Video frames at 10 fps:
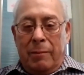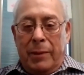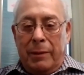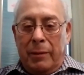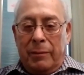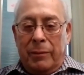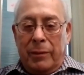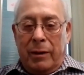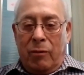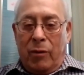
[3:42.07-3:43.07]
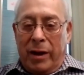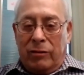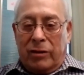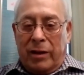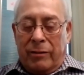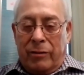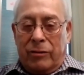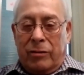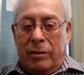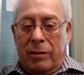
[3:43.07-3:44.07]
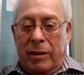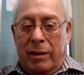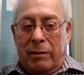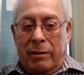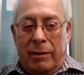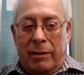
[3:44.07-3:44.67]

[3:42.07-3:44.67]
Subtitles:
minimum wage standards that